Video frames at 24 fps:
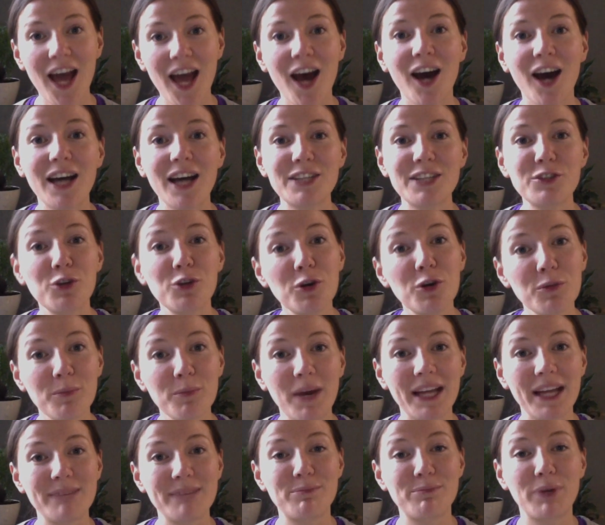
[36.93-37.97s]
I taught
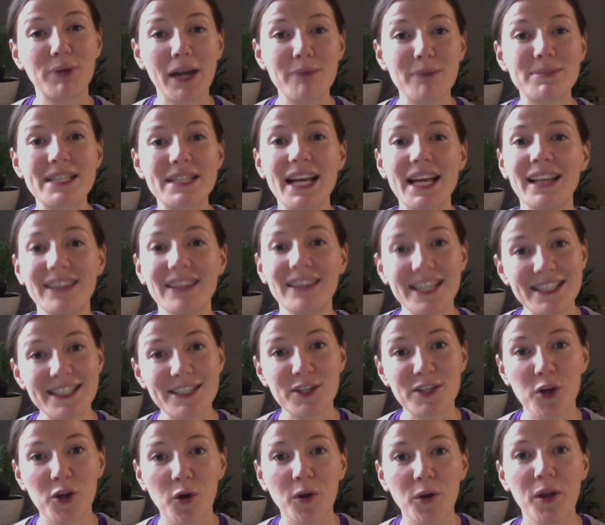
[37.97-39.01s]
my preps a lesson
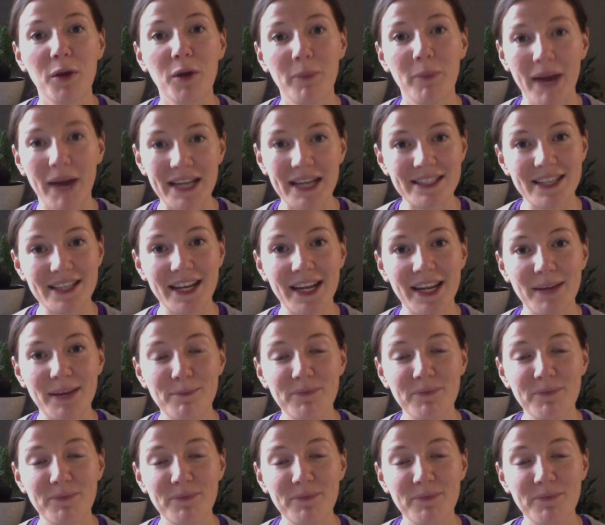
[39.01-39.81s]
on capacity.